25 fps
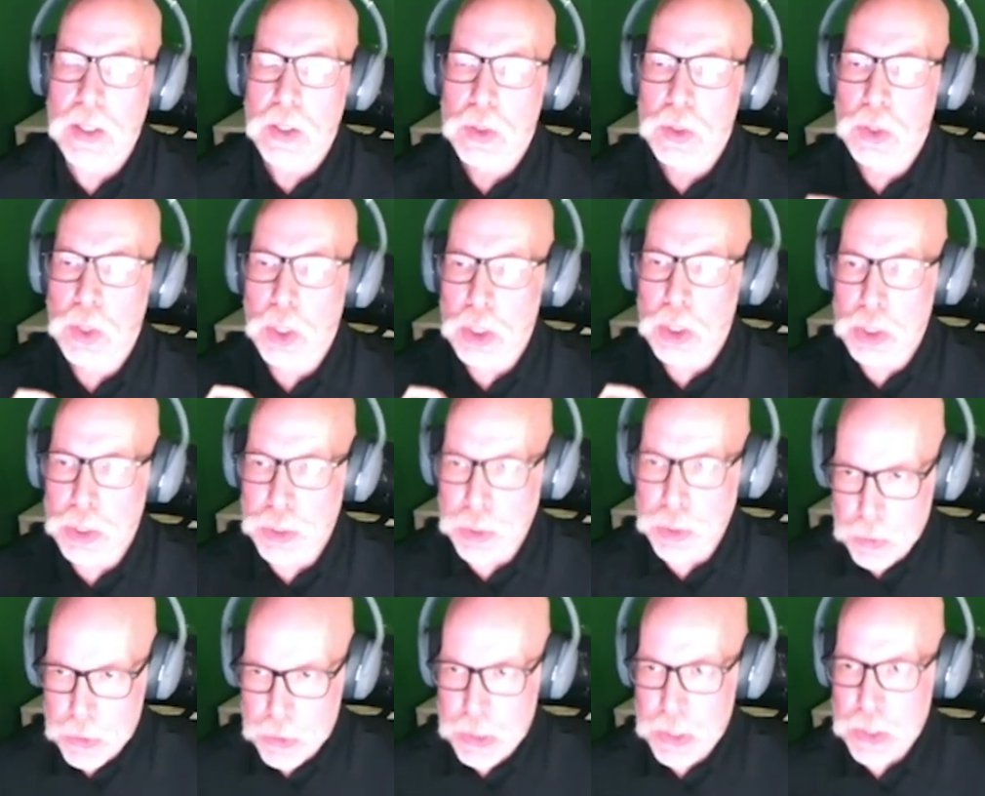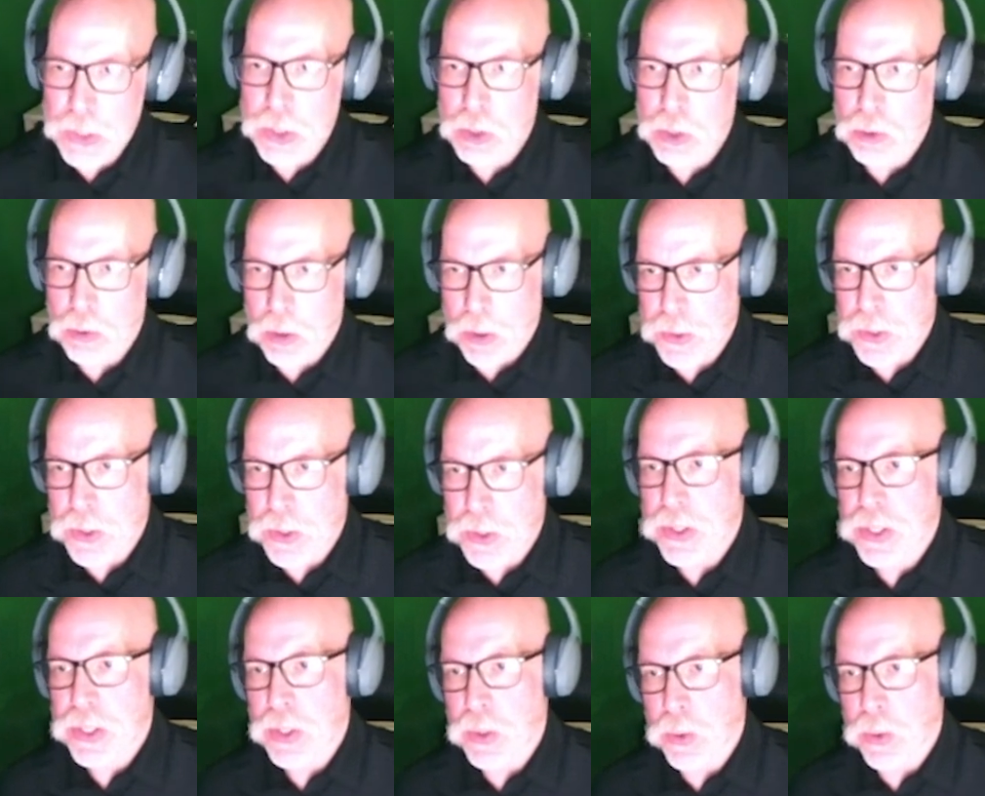the closest grocery
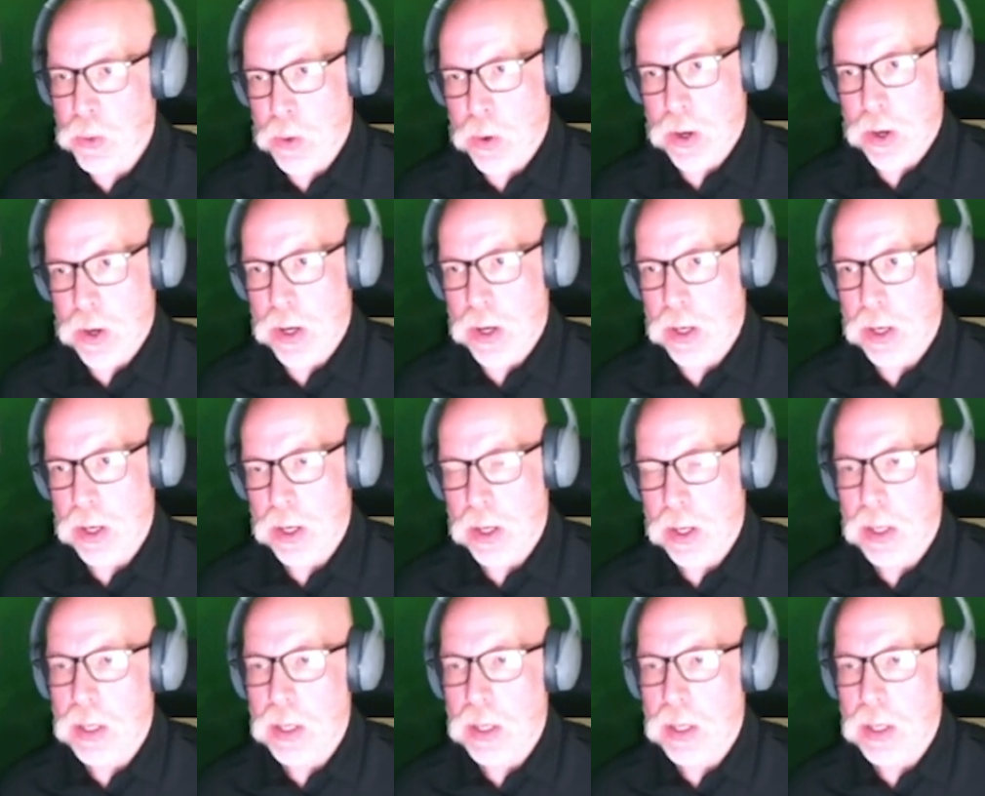store